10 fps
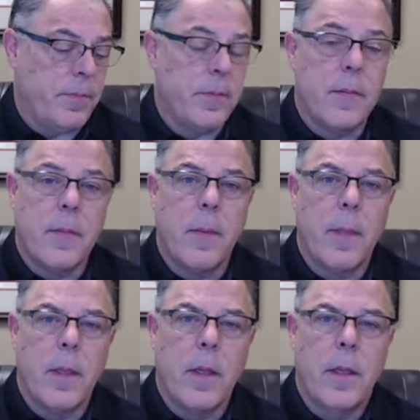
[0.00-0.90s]

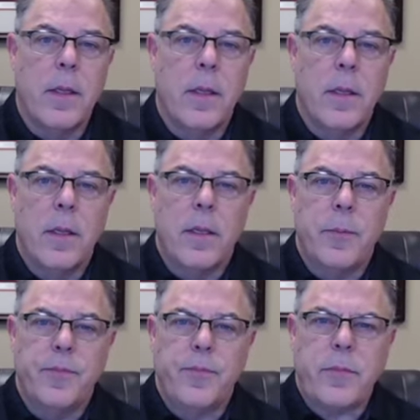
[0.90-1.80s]

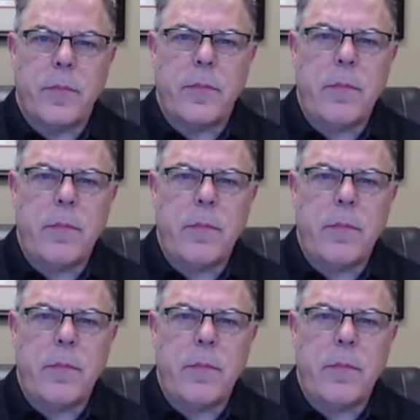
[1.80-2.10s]
[no speech]